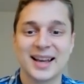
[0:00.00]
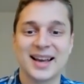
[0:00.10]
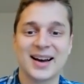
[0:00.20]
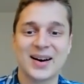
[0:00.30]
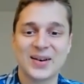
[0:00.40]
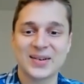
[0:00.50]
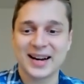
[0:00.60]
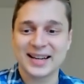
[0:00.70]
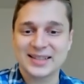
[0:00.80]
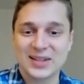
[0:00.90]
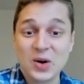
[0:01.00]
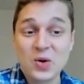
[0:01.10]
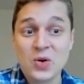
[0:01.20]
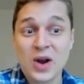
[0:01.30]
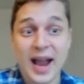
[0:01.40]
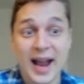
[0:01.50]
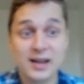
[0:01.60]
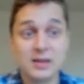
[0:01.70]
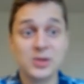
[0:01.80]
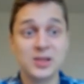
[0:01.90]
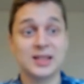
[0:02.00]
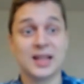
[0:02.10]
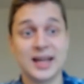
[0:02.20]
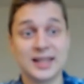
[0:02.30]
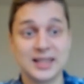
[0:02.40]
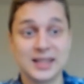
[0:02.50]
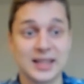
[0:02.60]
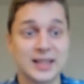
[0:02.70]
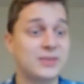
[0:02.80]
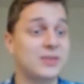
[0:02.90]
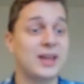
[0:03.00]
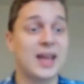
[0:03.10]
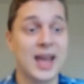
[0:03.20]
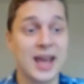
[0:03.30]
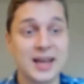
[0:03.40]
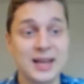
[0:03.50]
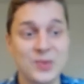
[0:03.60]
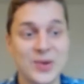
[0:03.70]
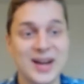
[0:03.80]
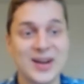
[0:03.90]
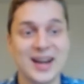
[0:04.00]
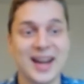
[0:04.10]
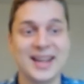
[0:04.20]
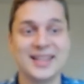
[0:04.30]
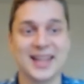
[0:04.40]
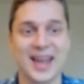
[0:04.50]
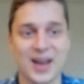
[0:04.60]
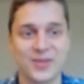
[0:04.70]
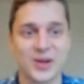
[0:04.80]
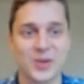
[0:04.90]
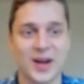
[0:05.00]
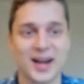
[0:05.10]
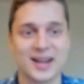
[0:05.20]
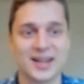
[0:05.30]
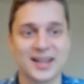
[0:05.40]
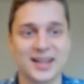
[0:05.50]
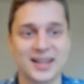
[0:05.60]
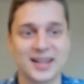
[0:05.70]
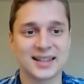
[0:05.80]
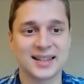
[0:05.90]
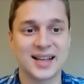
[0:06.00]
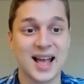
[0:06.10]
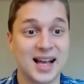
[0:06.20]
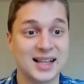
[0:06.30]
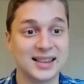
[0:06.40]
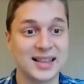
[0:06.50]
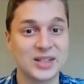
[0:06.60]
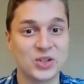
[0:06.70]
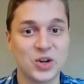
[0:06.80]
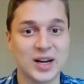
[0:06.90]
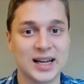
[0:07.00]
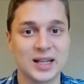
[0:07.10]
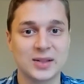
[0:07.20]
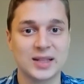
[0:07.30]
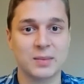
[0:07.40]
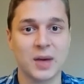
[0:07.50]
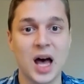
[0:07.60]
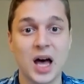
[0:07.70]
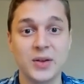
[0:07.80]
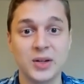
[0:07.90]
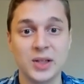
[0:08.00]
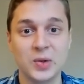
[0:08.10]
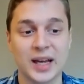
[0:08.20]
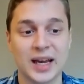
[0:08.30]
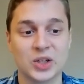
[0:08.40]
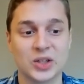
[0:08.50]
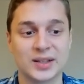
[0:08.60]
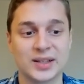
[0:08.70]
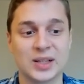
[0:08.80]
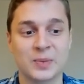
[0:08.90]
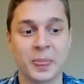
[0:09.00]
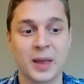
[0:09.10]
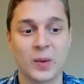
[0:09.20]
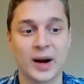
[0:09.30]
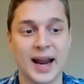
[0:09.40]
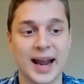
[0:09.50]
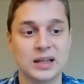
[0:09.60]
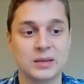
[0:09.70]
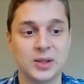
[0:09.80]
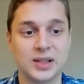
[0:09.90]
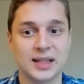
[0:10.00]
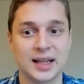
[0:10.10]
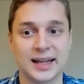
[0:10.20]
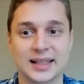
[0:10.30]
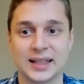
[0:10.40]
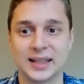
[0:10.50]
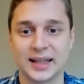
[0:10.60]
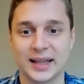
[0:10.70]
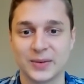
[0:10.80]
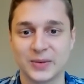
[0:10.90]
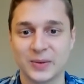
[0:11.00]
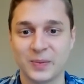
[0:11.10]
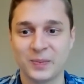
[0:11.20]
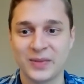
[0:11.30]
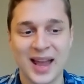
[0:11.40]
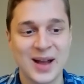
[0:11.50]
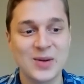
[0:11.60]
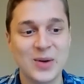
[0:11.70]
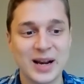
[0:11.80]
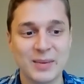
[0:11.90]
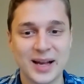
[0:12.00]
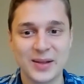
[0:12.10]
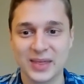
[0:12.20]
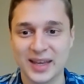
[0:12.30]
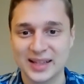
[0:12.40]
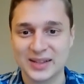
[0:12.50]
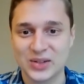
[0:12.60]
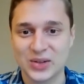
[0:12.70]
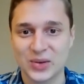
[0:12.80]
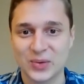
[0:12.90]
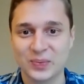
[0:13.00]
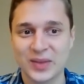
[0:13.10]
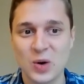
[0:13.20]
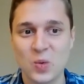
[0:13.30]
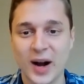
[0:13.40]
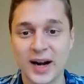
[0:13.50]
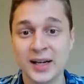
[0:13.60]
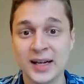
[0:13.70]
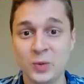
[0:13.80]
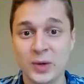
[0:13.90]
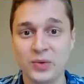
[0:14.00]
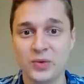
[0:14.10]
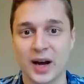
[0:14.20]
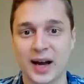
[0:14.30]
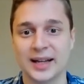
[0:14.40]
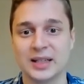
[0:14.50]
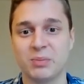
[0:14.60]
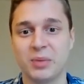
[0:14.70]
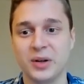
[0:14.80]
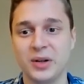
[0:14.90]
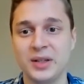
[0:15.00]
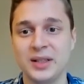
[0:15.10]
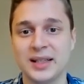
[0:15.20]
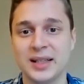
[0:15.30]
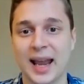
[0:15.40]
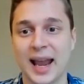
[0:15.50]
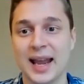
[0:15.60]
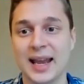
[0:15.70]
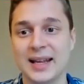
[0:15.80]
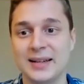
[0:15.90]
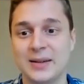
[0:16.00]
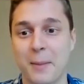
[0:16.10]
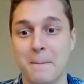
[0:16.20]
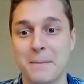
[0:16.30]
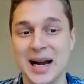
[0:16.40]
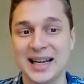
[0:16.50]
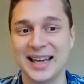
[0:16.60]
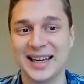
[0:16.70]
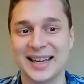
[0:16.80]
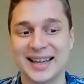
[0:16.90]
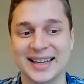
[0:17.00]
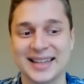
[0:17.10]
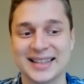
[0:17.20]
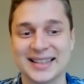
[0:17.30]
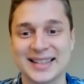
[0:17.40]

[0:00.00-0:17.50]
Alright, so animals like to live anywhere and everywhere. Let's check out some other locations where animals like live. What about these two? Where can we find birds and monkeys?